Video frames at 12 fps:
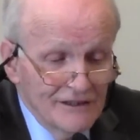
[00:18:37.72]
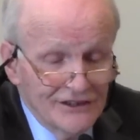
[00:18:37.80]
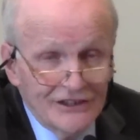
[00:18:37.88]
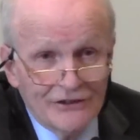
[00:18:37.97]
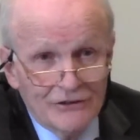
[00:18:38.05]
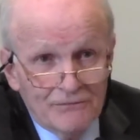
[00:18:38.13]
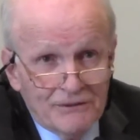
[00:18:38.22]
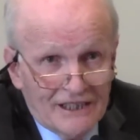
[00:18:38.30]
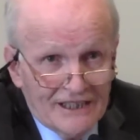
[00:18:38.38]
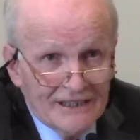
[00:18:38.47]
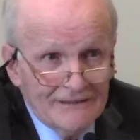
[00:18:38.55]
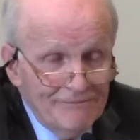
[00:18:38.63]
General
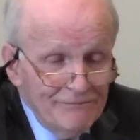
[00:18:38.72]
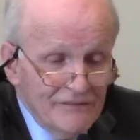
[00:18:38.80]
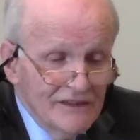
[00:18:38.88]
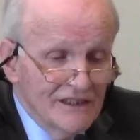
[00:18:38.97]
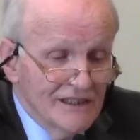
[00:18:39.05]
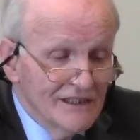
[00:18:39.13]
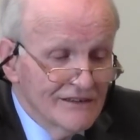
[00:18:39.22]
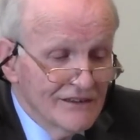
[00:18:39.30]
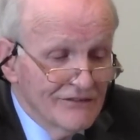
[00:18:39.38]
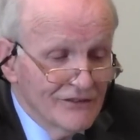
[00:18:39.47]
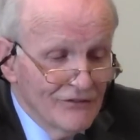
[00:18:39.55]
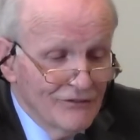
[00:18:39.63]
Park,
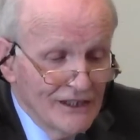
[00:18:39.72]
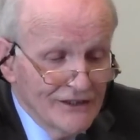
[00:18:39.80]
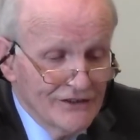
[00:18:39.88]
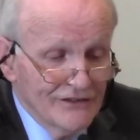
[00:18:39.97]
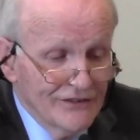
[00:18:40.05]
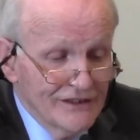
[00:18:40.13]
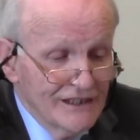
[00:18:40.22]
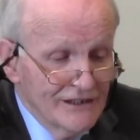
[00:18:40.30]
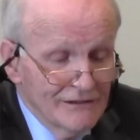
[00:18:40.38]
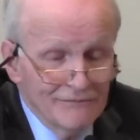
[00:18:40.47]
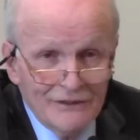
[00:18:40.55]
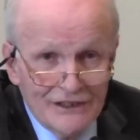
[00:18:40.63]
the father of the
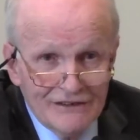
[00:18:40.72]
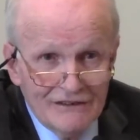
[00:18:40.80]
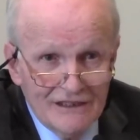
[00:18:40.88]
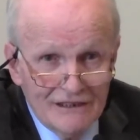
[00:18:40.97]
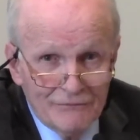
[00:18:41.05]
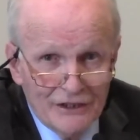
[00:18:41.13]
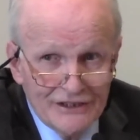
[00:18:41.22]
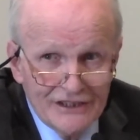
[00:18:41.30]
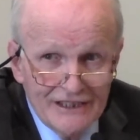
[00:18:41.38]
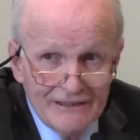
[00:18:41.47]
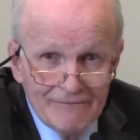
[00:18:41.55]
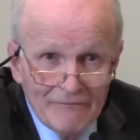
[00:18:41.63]
current
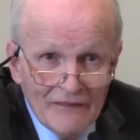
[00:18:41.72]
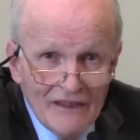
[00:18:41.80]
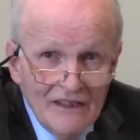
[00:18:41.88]
president,